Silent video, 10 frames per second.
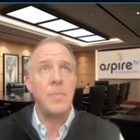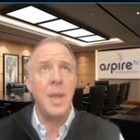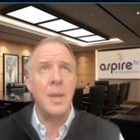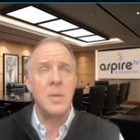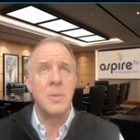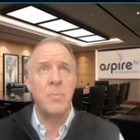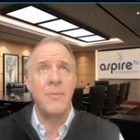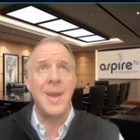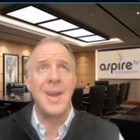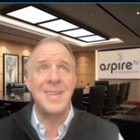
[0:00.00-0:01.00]
uh, to, to,
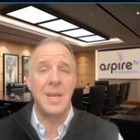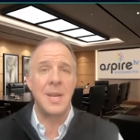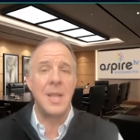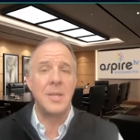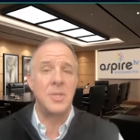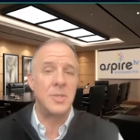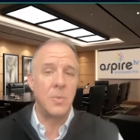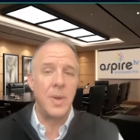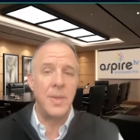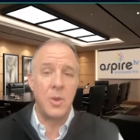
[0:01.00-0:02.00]
provide technologies in a
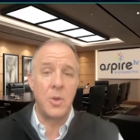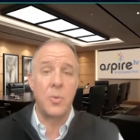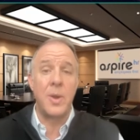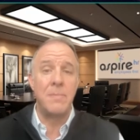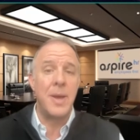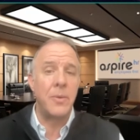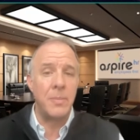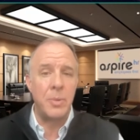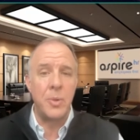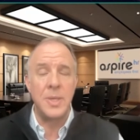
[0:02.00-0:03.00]
way that could create a better
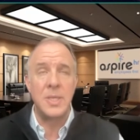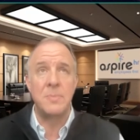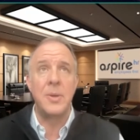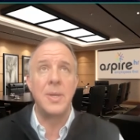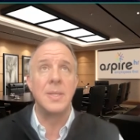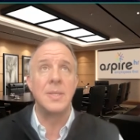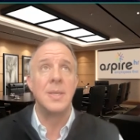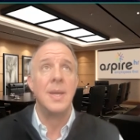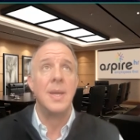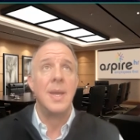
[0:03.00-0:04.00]
employee experience.
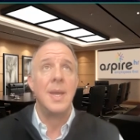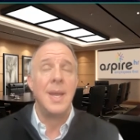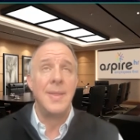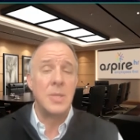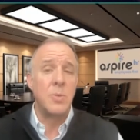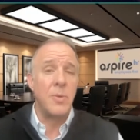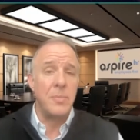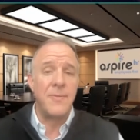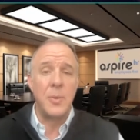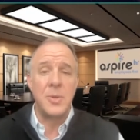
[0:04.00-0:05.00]
And that's what we've
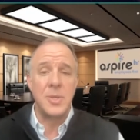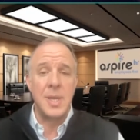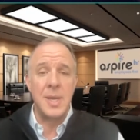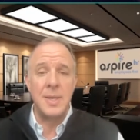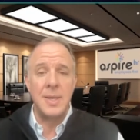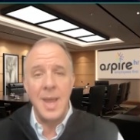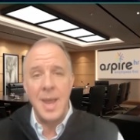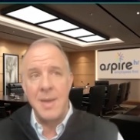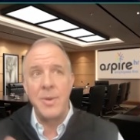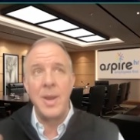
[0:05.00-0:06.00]
been focused on in
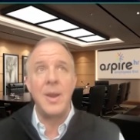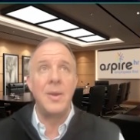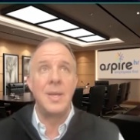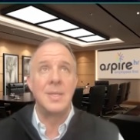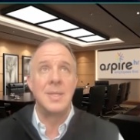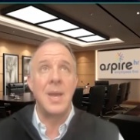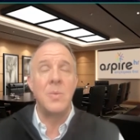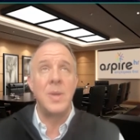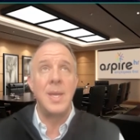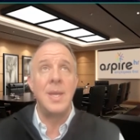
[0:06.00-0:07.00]
every area. It's how do
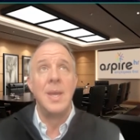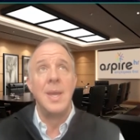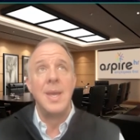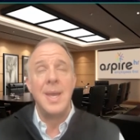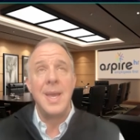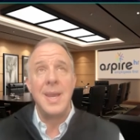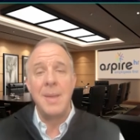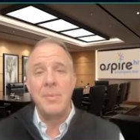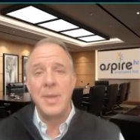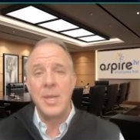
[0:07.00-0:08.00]
we
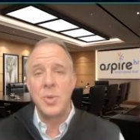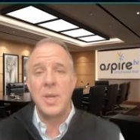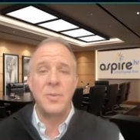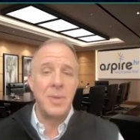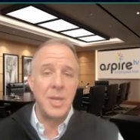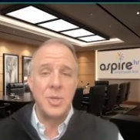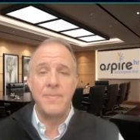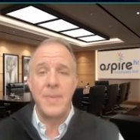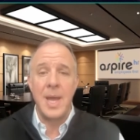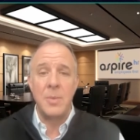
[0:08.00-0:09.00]
enable that
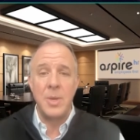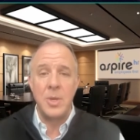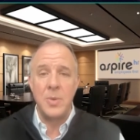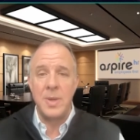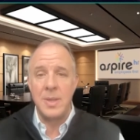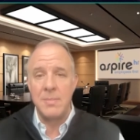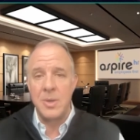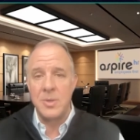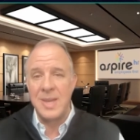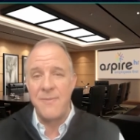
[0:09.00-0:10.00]
transformation? How do we do it in the
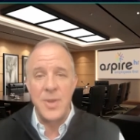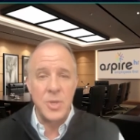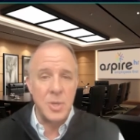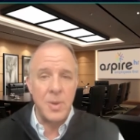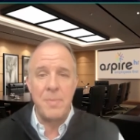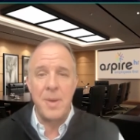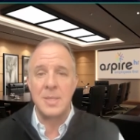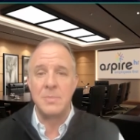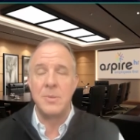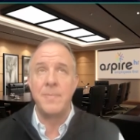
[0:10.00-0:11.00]
most efficient way
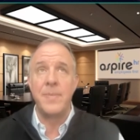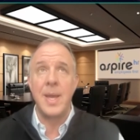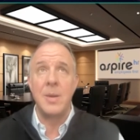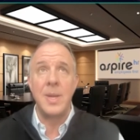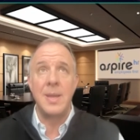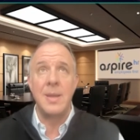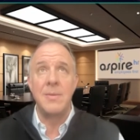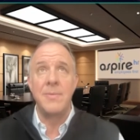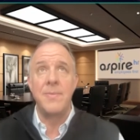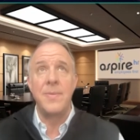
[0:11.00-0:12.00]
possible? How do we
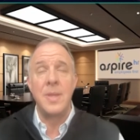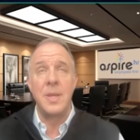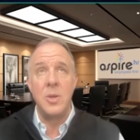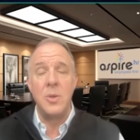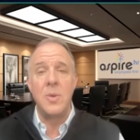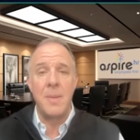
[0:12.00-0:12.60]
give the new